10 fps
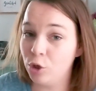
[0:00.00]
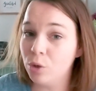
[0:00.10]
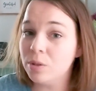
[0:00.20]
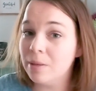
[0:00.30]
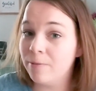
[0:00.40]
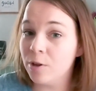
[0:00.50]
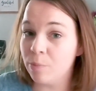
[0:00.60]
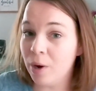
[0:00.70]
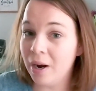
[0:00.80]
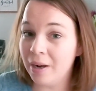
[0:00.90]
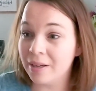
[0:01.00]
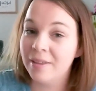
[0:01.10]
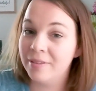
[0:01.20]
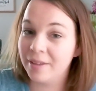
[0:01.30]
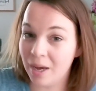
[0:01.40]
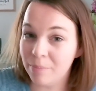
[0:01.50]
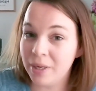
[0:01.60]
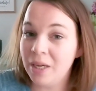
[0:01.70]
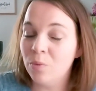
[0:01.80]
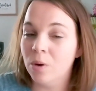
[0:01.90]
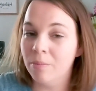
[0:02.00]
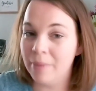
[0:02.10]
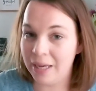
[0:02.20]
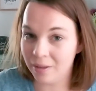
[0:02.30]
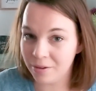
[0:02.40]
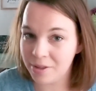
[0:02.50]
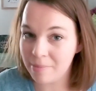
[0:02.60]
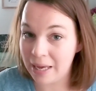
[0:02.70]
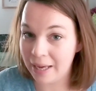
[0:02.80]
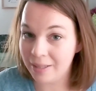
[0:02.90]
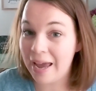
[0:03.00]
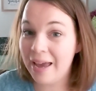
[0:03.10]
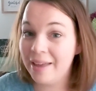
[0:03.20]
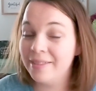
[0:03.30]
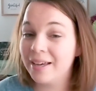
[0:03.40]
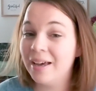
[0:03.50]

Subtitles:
You use them for the products. The company will mail them in, and